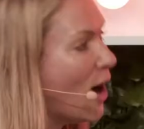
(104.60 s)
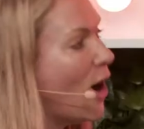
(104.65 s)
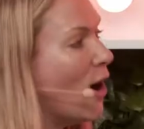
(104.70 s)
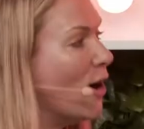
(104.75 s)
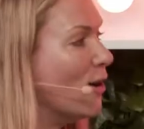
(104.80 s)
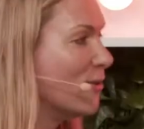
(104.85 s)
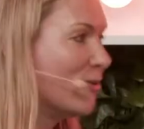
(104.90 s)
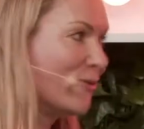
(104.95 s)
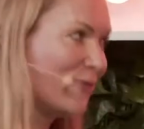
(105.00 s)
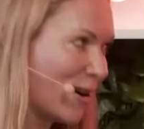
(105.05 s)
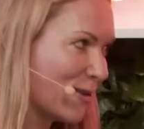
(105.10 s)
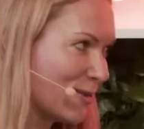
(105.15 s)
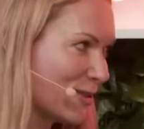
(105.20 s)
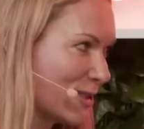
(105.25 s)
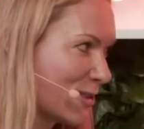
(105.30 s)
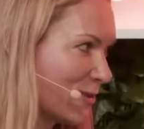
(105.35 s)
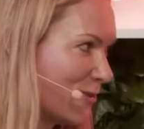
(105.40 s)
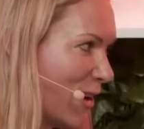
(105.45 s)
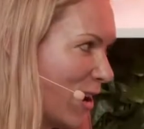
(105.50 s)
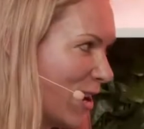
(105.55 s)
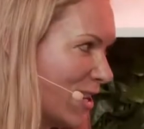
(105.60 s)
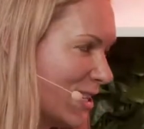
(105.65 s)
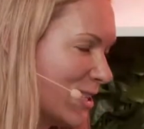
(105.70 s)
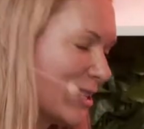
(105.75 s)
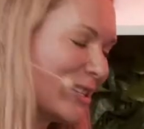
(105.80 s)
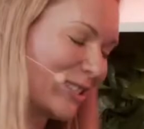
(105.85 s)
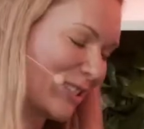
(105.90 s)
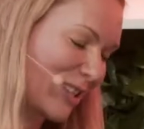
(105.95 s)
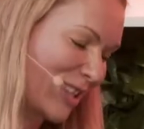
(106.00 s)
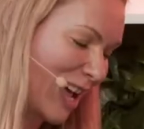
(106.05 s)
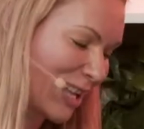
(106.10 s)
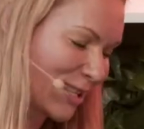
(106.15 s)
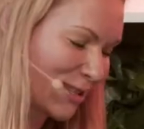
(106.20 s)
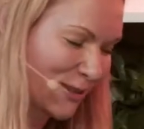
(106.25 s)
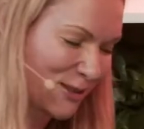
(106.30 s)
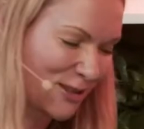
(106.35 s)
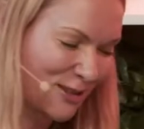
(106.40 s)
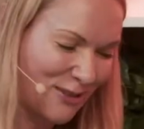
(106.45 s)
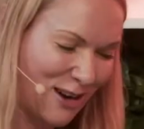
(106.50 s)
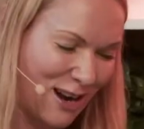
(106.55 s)
of Founders Fund. So that's
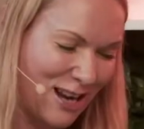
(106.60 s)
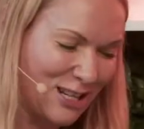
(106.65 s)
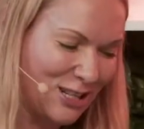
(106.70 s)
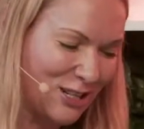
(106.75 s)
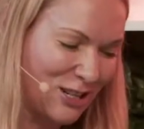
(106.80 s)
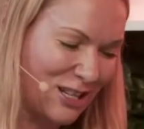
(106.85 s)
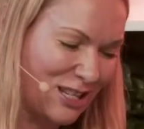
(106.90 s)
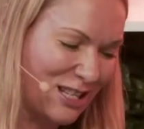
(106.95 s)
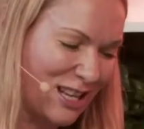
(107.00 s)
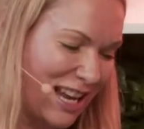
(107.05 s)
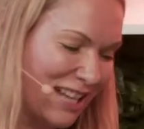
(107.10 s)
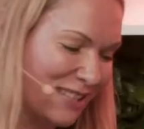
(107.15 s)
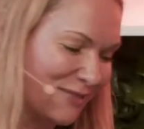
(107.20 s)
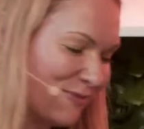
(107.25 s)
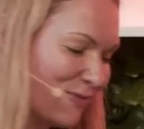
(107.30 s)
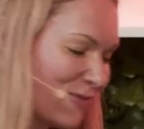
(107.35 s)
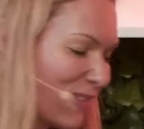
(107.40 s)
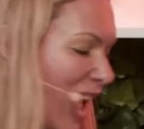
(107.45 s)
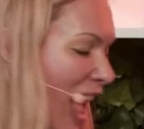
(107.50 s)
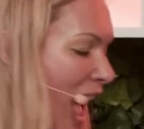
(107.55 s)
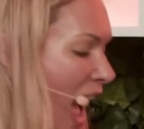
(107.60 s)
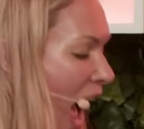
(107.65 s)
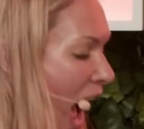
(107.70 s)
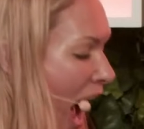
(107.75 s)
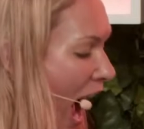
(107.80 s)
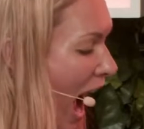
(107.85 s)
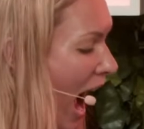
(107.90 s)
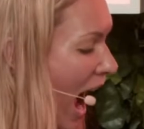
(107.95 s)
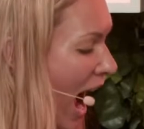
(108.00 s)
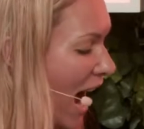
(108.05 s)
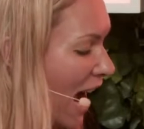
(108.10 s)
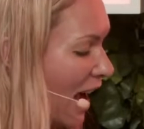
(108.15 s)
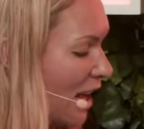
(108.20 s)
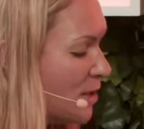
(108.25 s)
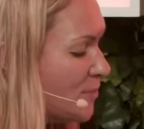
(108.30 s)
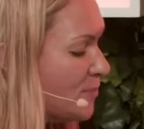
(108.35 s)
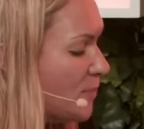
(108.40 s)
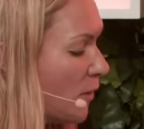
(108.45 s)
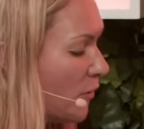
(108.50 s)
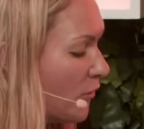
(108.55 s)
also very interesting.
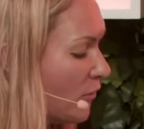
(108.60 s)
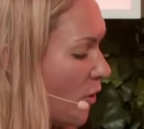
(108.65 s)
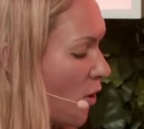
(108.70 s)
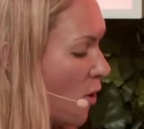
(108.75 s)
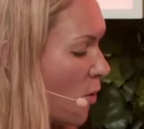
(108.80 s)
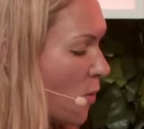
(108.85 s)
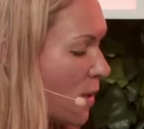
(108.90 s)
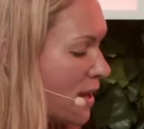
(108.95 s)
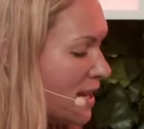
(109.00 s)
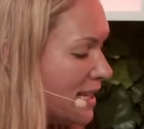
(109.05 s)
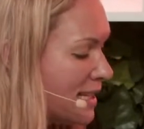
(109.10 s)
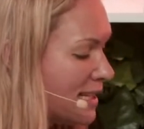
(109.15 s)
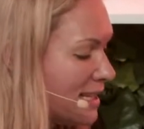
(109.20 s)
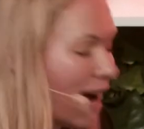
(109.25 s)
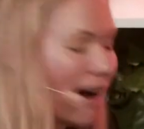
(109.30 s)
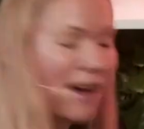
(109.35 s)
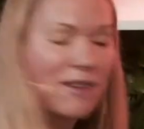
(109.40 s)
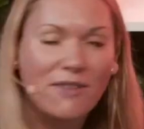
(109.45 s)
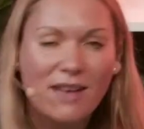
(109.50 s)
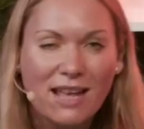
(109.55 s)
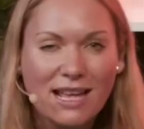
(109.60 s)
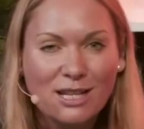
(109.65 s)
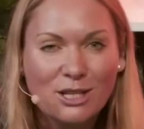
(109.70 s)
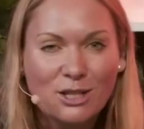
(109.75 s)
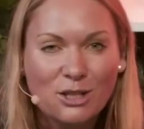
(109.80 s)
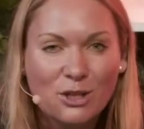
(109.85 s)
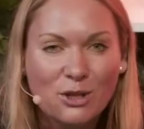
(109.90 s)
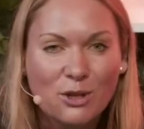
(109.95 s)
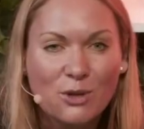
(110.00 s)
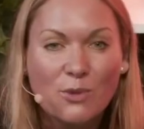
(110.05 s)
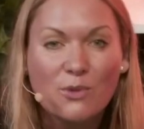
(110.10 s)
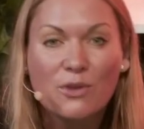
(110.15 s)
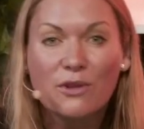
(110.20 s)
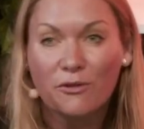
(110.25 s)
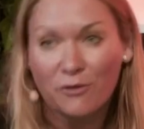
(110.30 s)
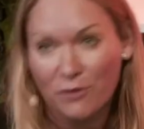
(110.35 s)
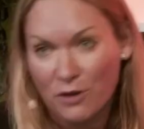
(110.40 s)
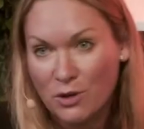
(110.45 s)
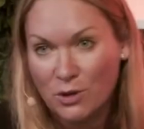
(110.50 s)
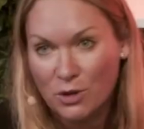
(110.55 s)
And before we dive into the
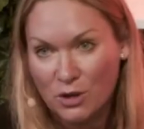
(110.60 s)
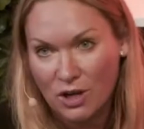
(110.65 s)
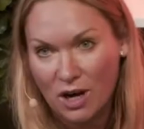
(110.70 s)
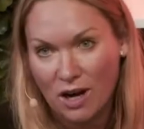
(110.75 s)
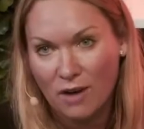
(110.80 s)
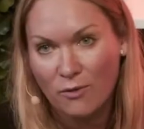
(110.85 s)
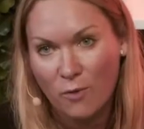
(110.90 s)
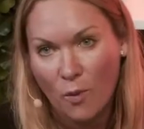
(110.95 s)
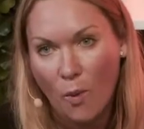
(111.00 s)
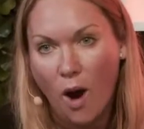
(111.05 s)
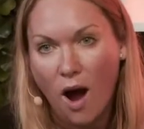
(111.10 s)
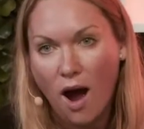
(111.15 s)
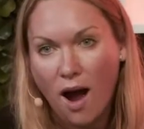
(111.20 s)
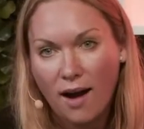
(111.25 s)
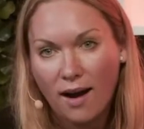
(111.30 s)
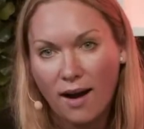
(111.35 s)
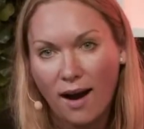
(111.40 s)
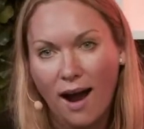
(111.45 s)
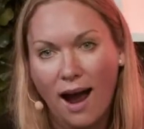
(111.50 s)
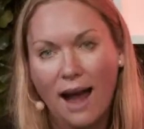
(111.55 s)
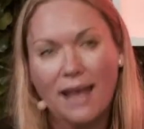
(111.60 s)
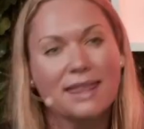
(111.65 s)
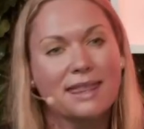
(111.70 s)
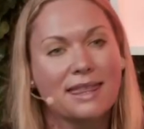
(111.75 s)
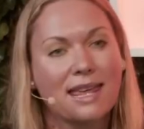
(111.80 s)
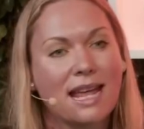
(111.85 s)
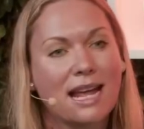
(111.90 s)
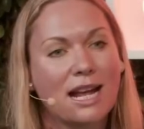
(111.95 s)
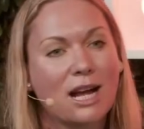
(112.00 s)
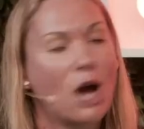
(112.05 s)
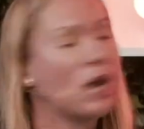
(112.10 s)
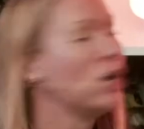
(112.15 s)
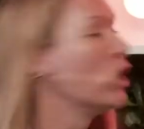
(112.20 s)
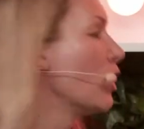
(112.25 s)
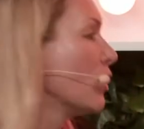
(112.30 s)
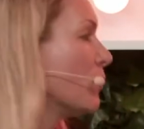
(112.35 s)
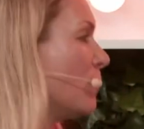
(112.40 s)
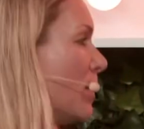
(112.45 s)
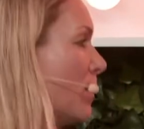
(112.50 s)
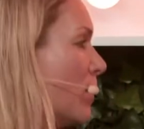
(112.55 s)
future of work, I think a
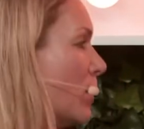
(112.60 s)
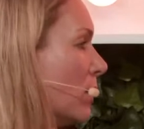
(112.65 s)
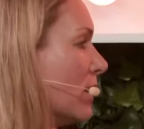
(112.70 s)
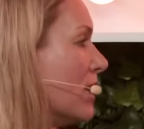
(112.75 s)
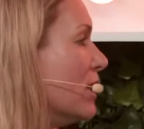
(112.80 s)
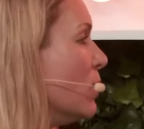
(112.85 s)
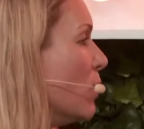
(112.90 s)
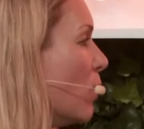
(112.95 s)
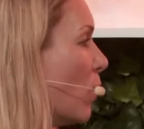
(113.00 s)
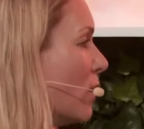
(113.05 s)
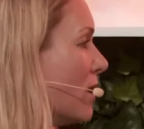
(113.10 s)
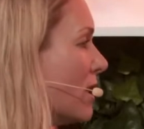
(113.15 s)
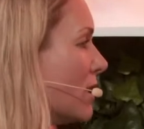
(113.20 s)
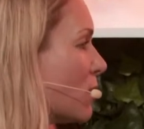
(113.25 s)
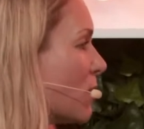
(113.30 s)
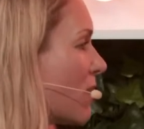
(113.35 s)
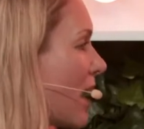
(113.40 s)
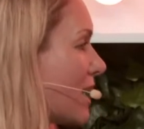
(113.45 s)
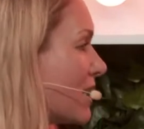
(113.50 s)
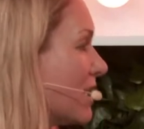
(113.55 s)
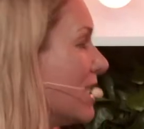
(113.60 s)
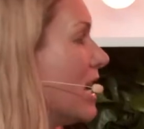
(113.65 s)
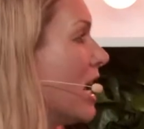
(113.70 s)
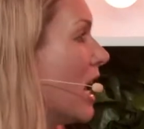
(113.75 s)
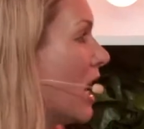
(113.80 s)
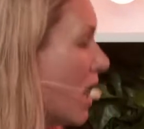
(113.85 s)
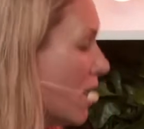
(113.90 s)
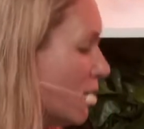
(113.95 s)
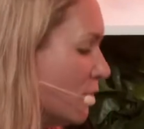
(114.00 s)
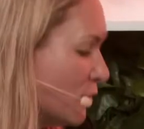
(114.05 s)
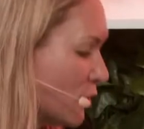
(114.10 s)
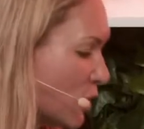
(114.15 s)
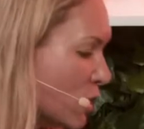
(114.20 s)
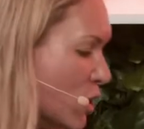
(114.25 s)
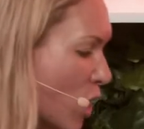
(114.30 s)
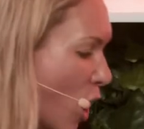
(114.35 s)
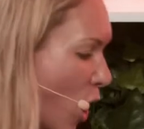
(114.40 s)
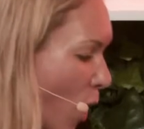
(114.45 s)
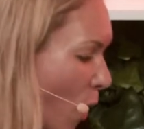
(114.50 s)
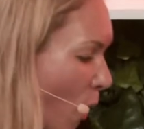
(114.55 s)
lot of people in the audience would actually love to
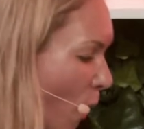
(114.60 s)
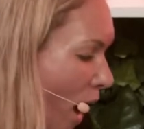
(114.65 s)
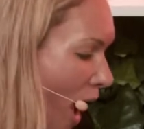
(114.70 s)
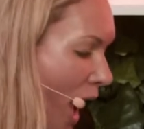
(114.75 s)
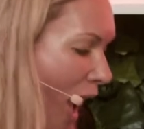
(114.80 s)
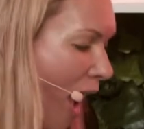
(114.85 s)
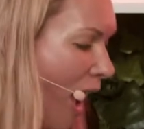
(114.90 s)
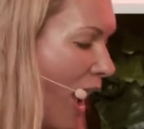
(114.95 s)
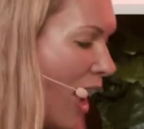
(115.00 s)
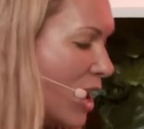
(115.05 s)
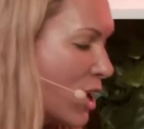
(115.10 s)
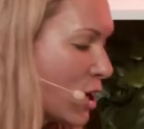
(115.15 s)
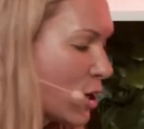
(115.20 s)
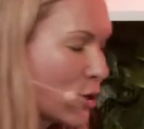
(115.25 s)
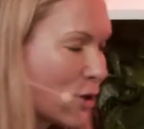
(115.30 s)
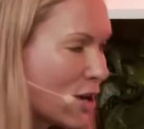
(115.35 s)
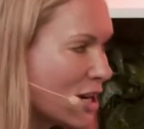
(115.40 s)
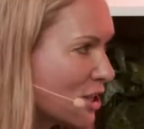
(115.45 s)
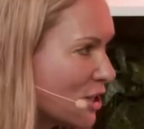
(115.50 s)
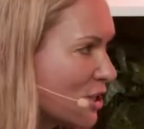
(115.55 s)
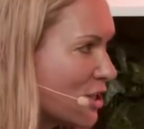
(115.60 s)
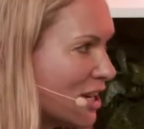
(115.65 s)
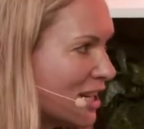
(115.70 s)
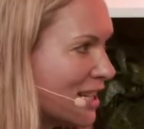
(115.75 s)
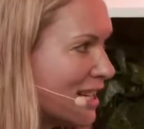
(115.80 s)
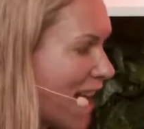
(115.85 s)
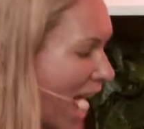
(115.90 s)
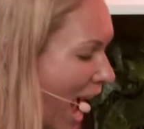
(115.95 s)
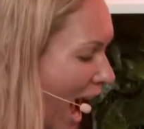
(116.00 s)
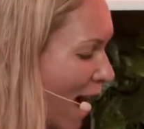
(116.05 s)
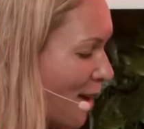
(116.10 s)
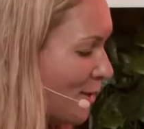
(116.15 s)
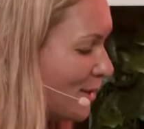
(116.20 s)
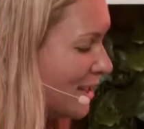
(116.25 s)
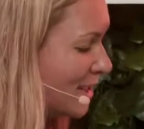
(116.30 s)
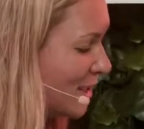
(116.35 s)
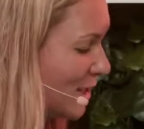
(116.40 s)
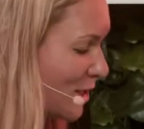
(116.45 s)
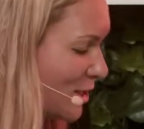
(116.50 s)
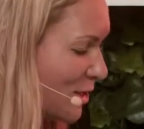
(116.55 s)
know, Christian, how
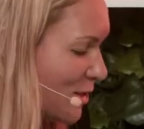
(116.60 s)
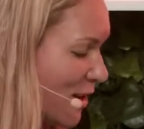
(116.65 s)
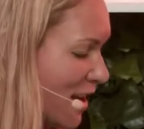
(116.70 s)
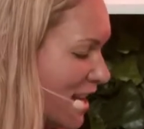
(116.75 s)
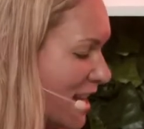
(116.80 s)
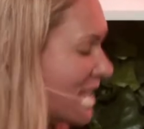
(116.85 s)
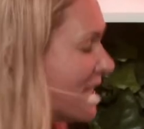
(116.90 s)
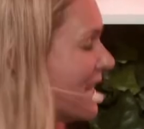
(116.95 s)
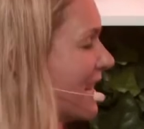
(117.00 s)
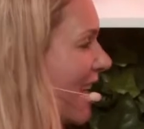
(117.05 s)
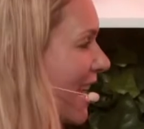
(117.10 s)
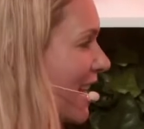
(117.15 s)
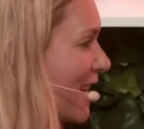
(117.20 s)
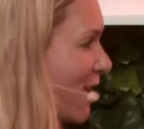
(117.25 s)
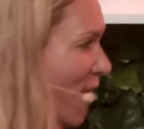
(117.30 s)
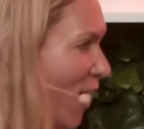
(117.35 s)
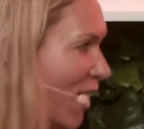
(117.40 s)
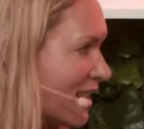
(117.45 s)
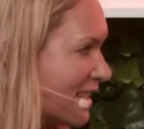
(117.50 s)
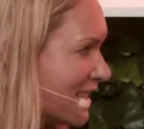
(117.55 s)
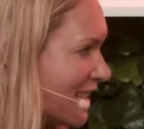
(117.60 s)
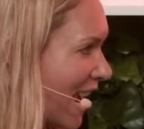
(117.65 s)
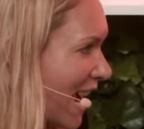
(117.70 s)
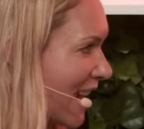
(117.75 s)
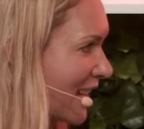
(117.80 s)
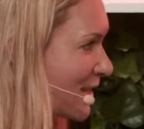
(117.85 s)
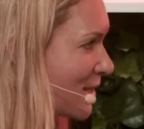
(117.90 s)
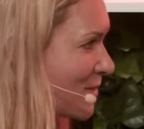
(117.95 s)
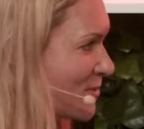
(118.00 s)
did you initially get in contact